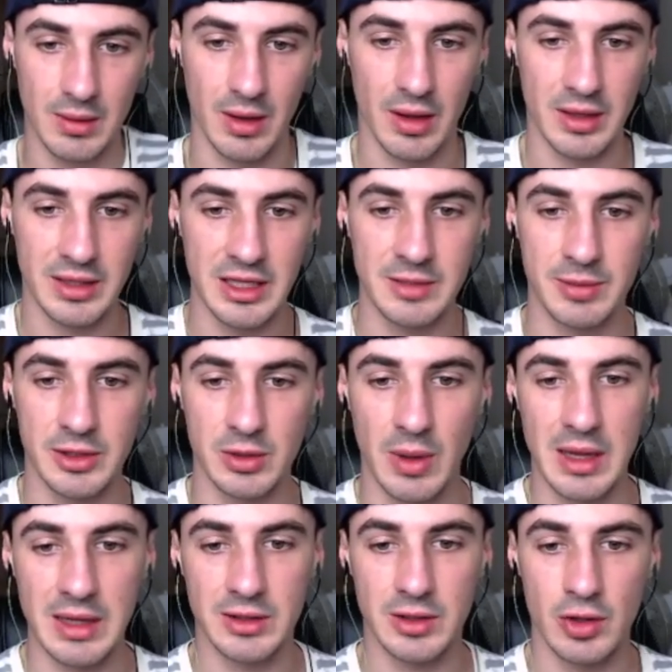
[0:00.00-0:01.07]
Well, this is
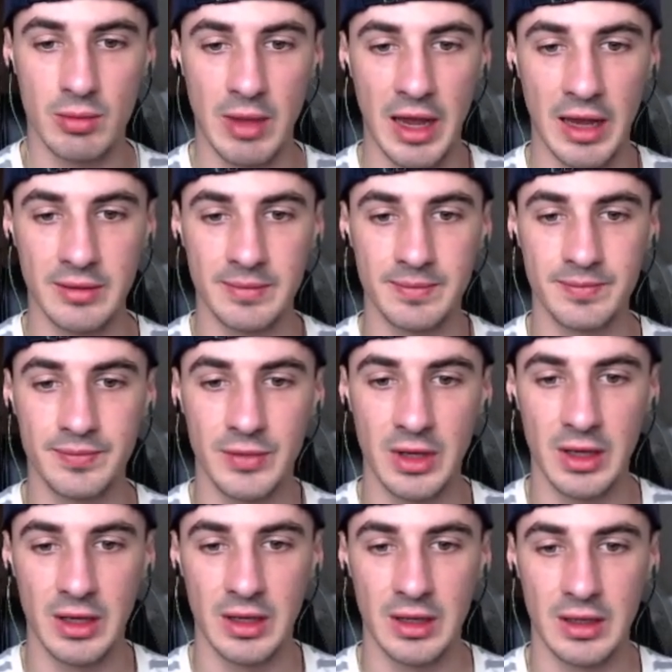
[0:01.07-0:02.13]
between two men.
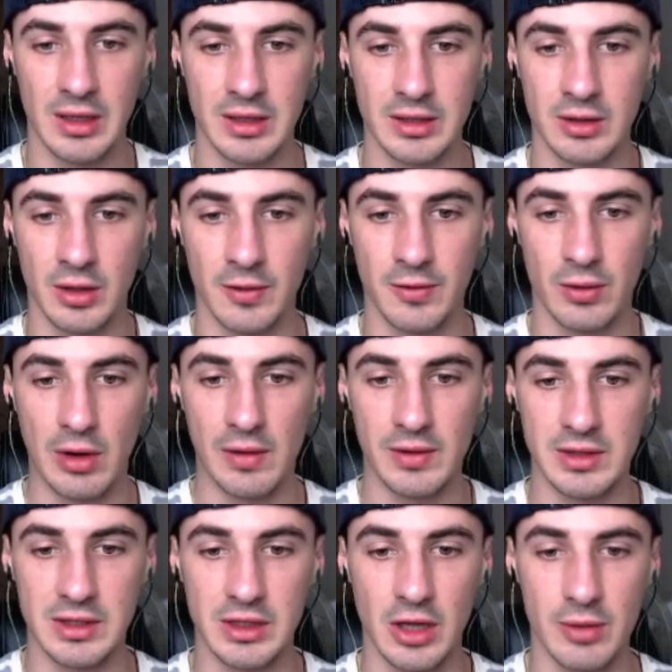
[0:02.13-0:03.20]
It's not for
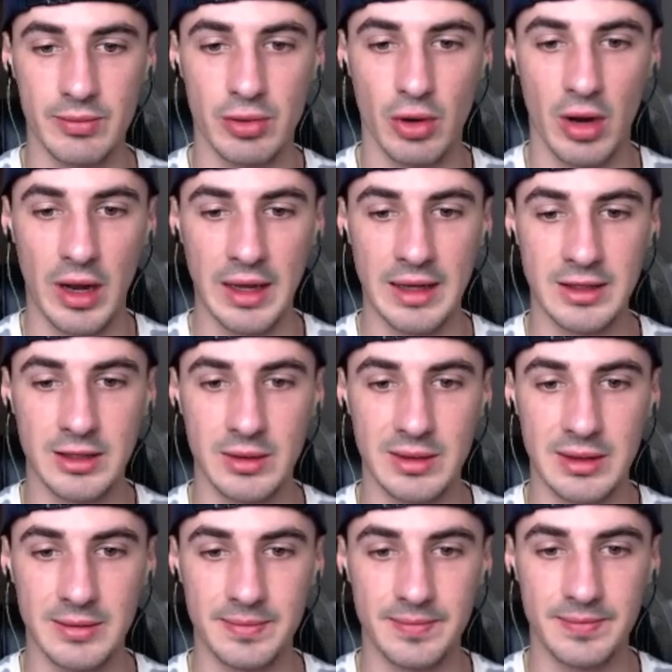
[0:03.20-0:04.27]
others to go prying
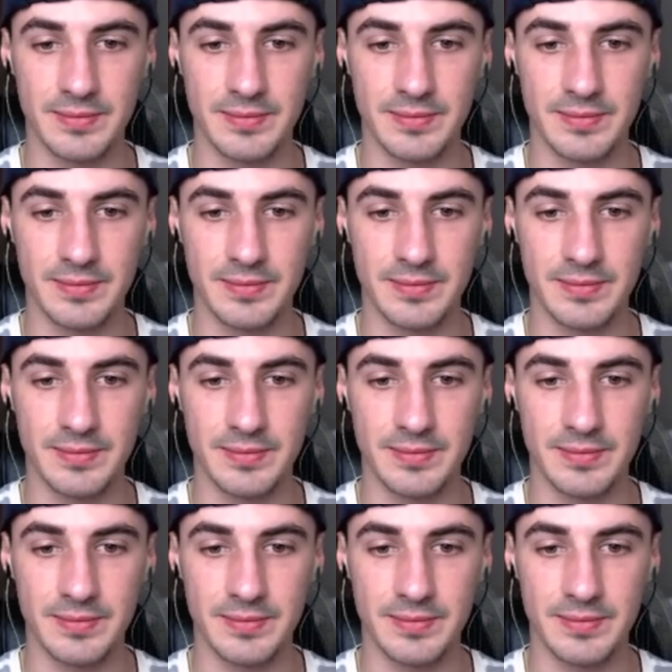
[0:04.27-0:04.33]
into it.